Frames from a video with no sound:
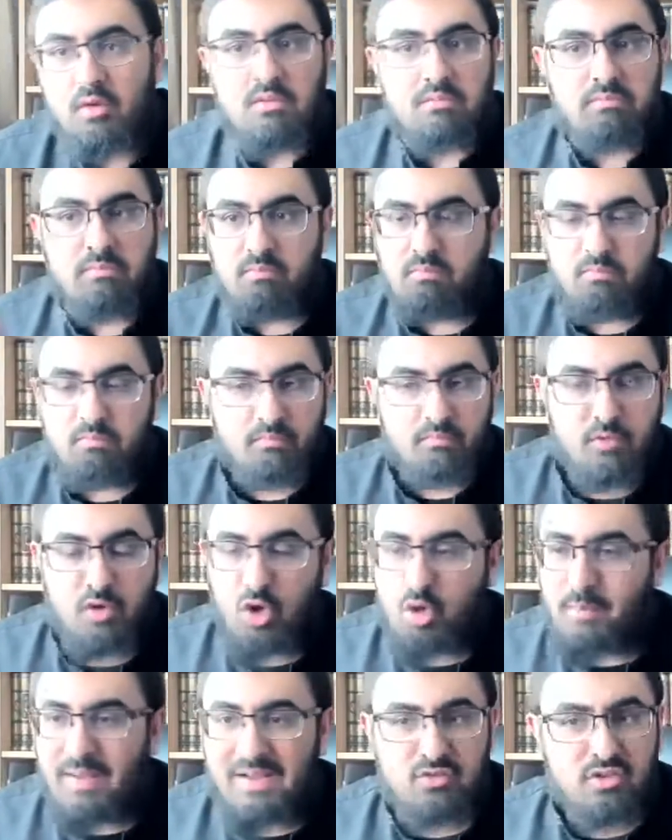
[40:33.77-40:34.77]
Look,
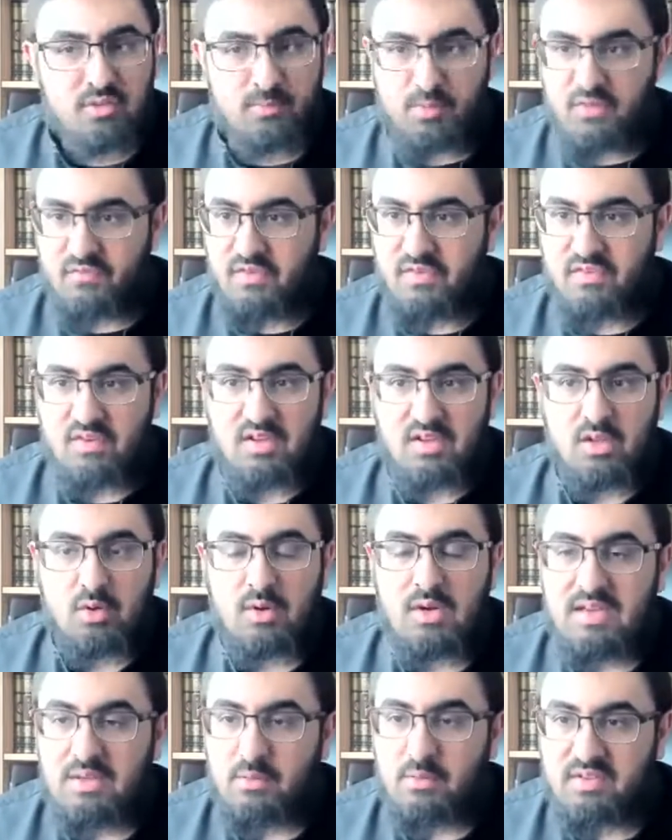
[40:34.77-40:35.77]
go back to the Prophet
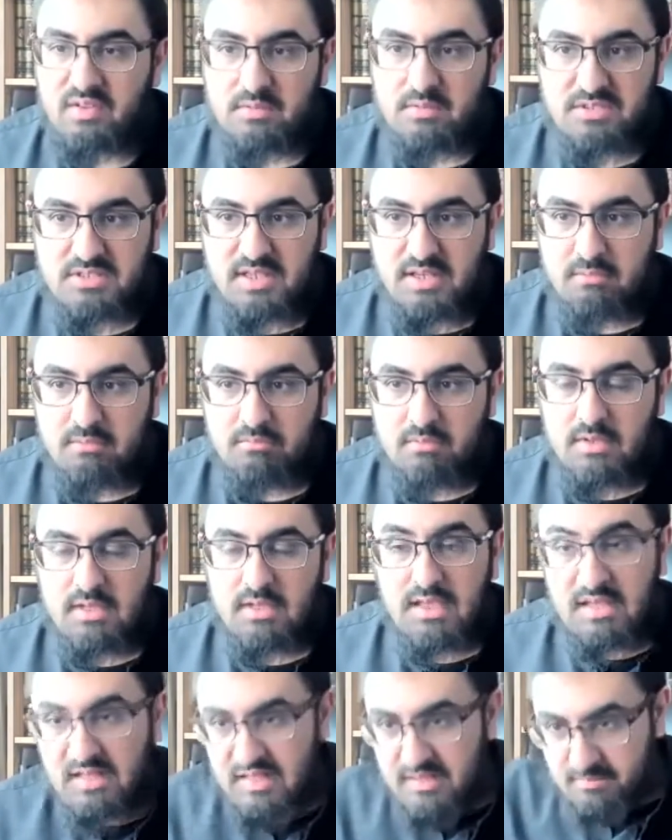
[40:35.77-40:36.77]
sallallahu alaihi wasallam's time.
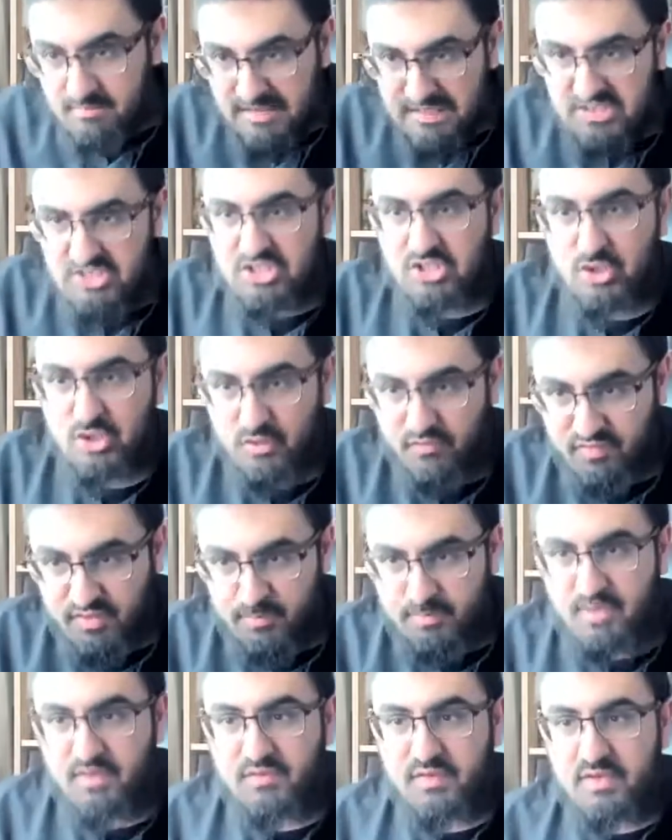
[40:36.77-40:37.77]
In the masjid of
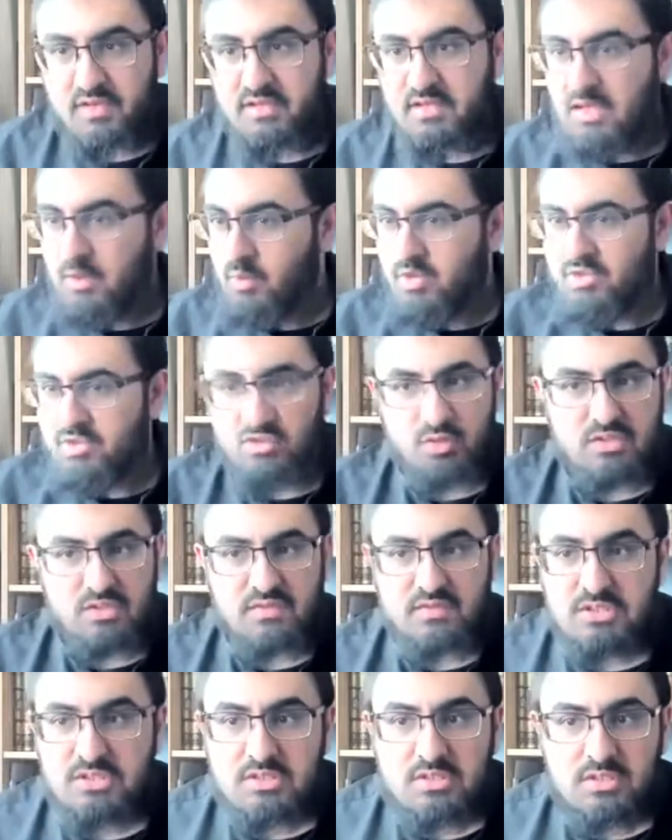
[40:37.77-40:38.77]
the Prophet, there was no
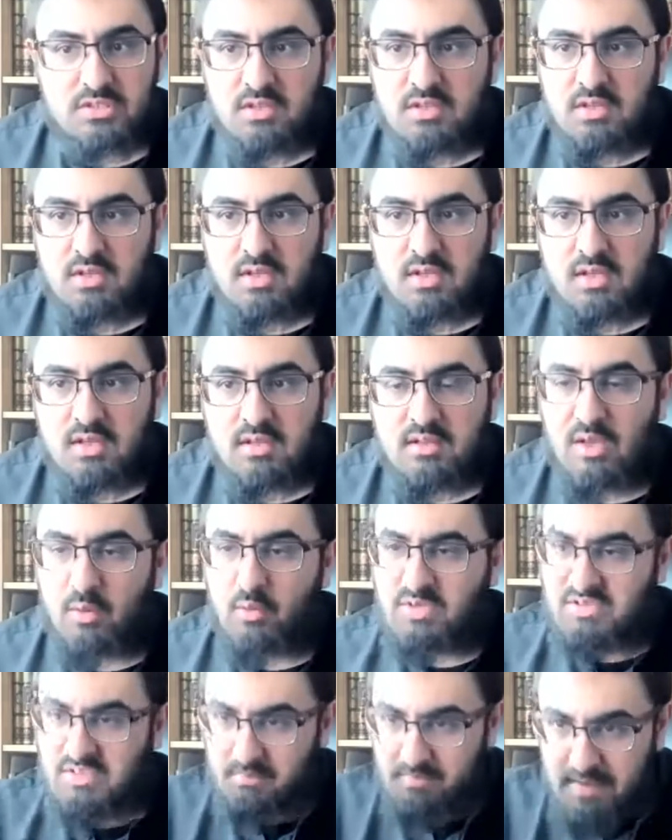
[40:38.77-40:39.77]
division. There
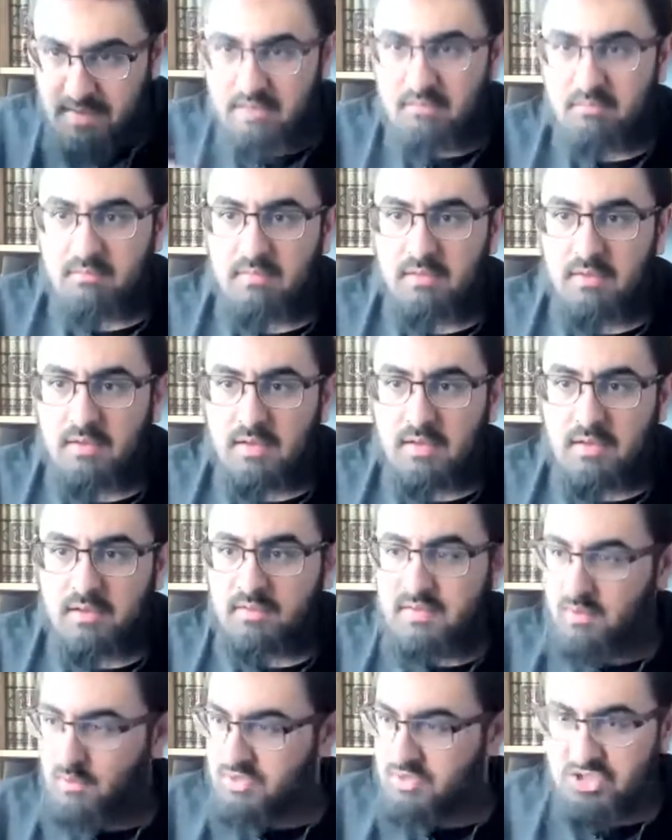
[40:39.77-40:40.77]
was the men,
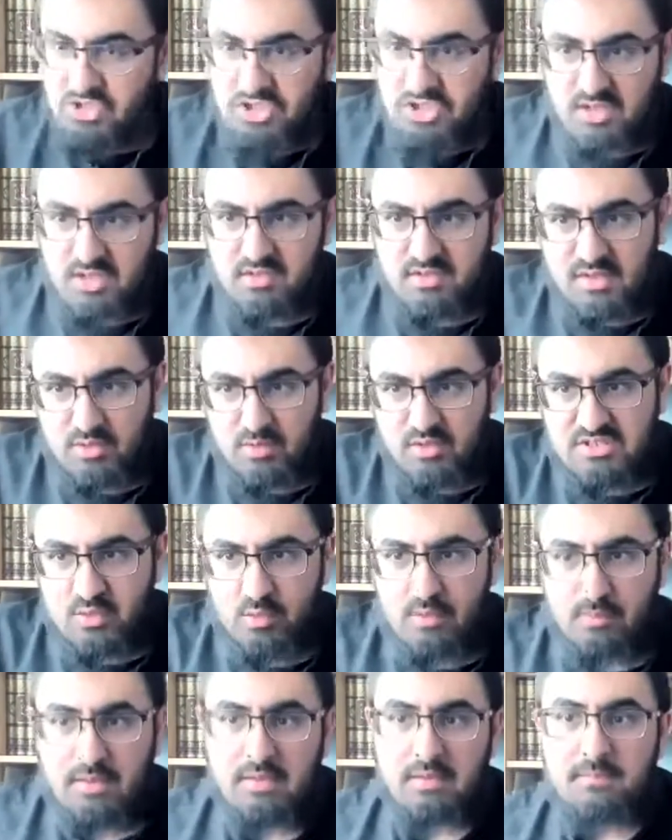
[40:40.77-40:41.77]
there was the children, there was the
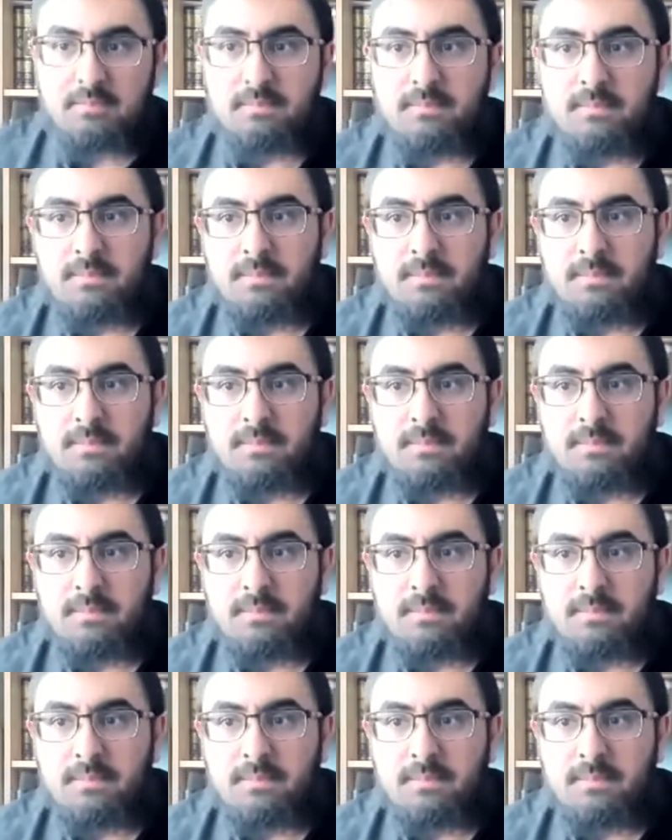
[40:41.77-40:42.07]
women.